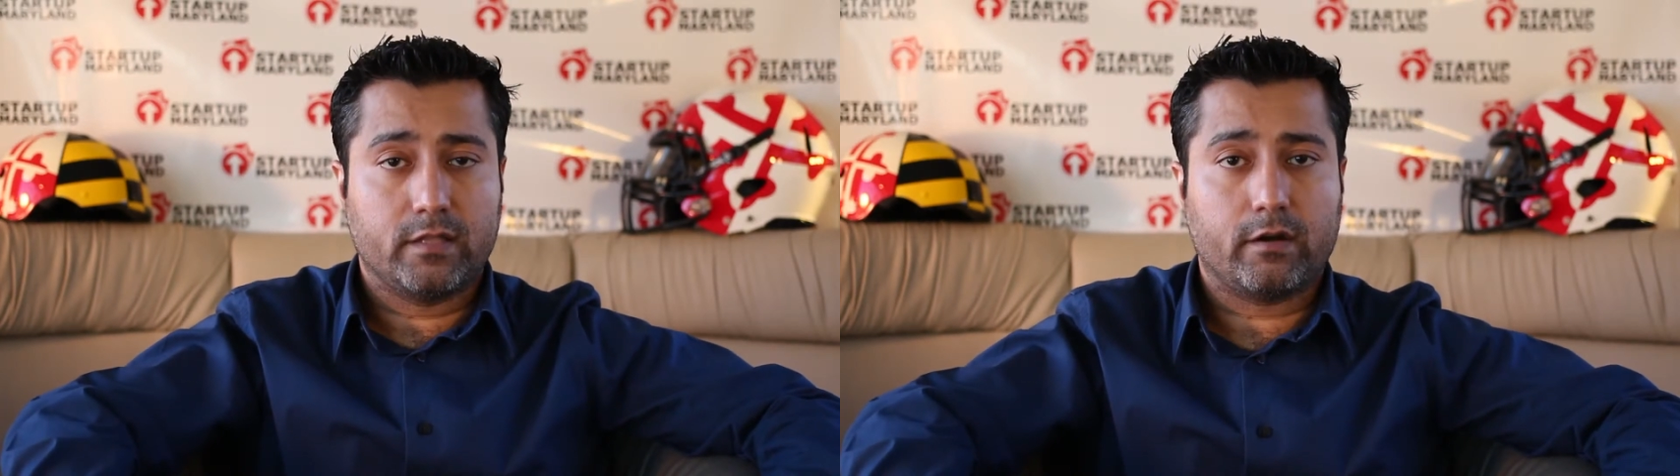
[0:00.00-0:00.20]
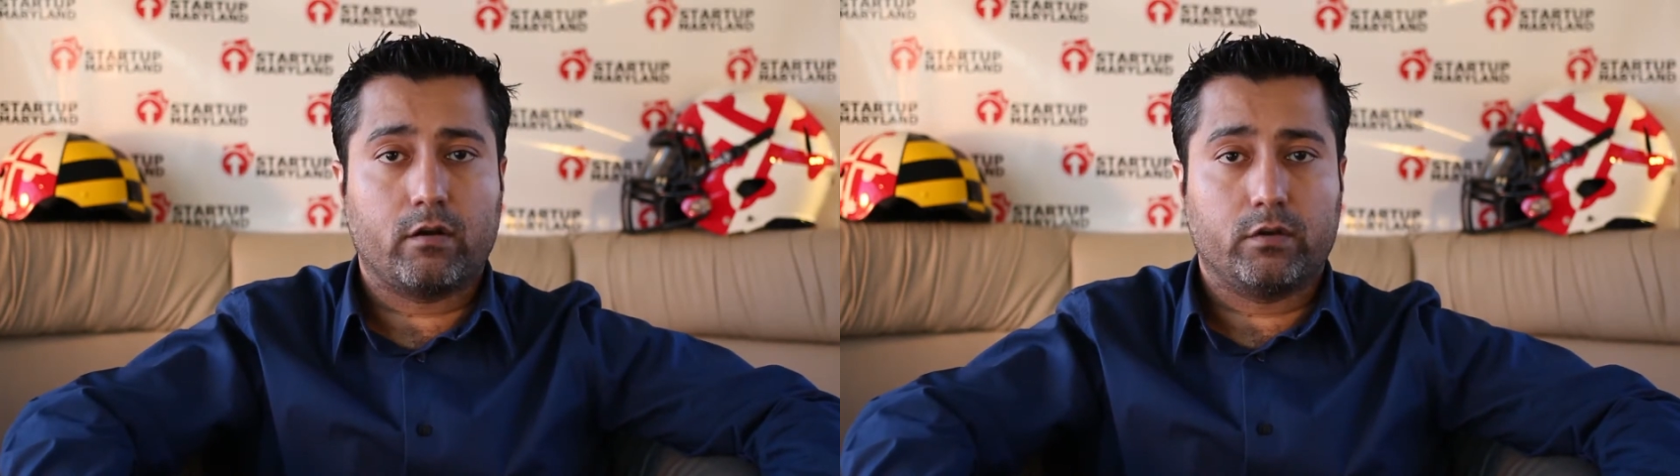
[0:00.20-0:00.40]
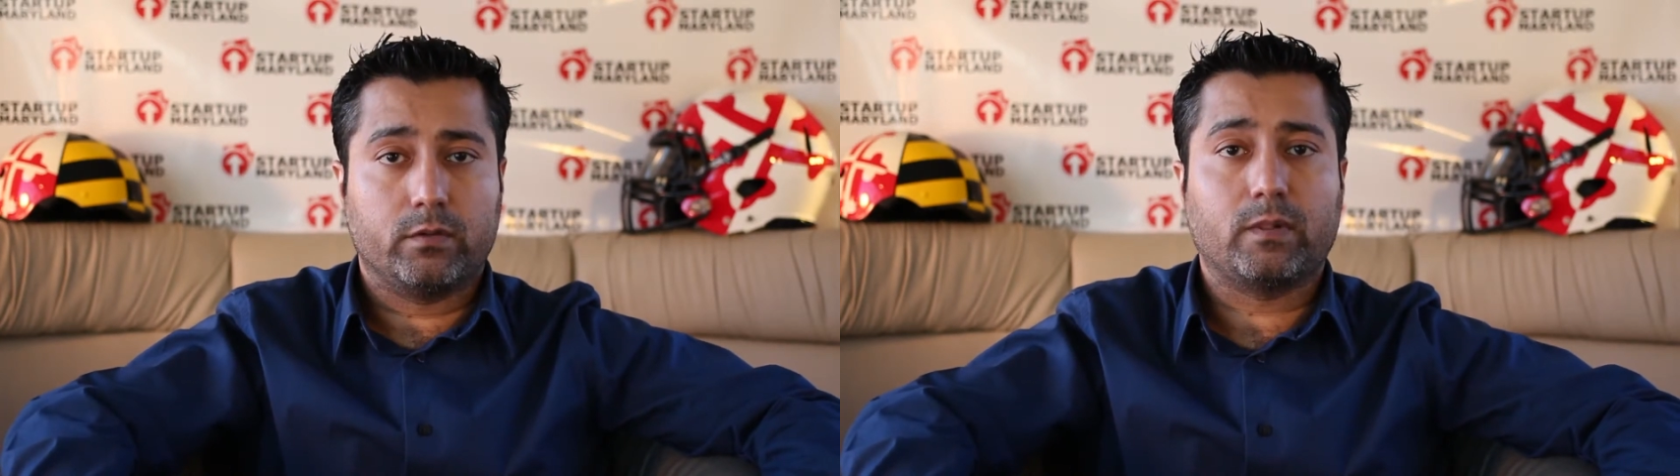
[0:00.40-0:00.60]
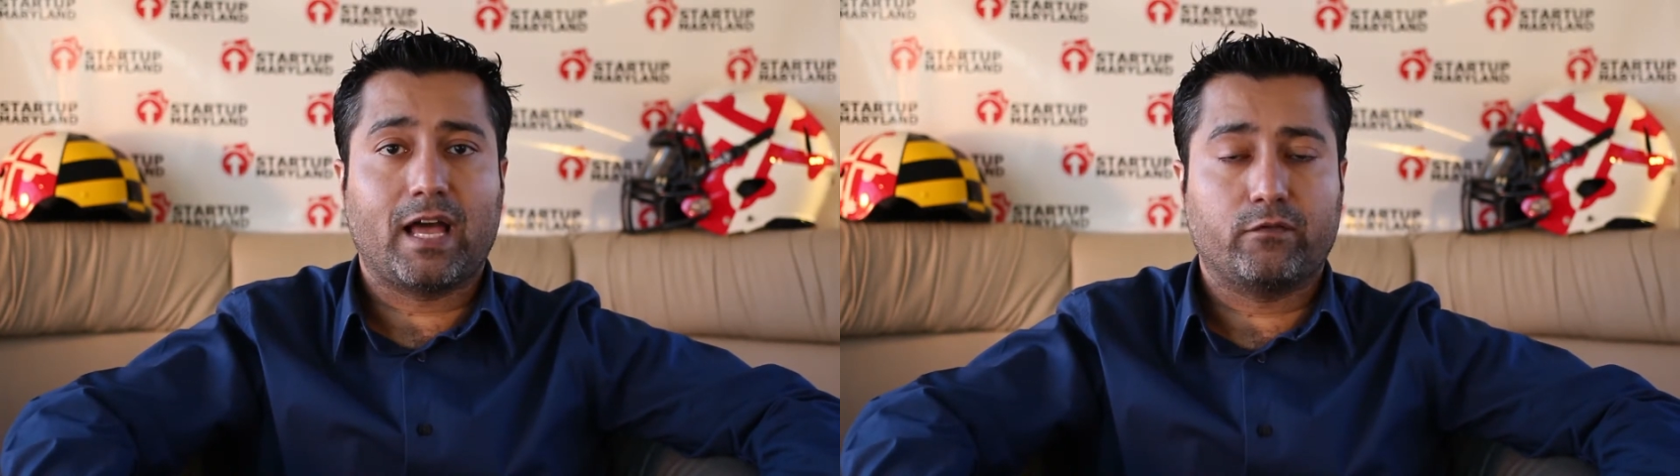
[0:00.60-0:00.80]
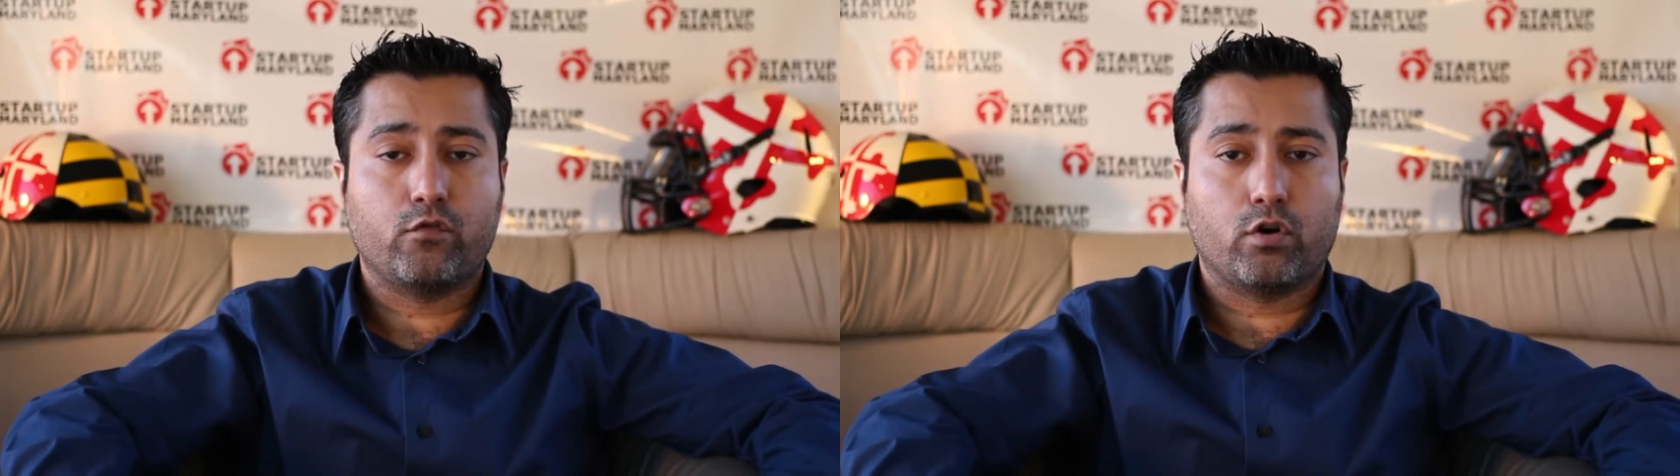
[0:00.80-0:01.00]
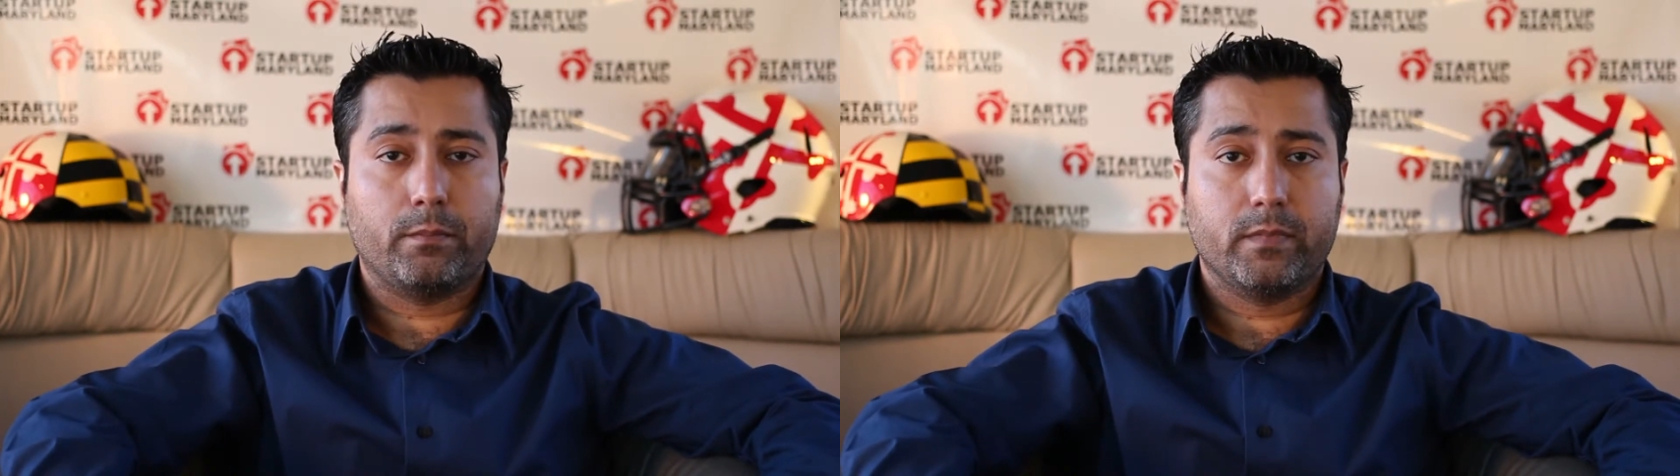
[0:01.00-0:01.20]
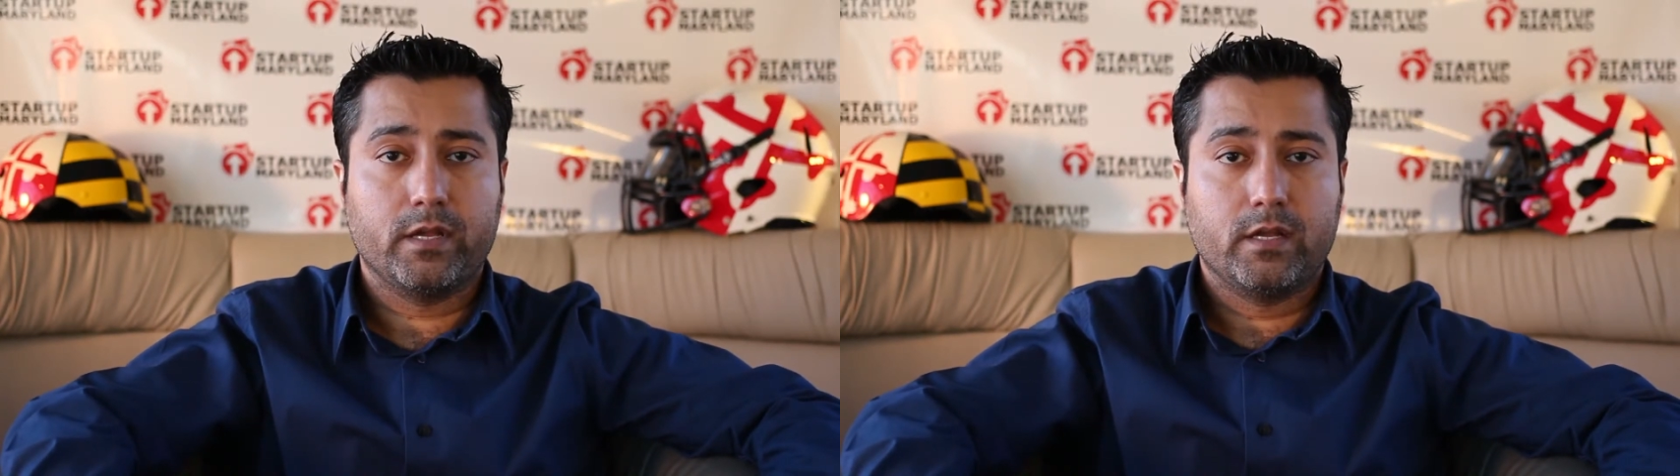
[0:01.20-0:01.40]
that are on the platform.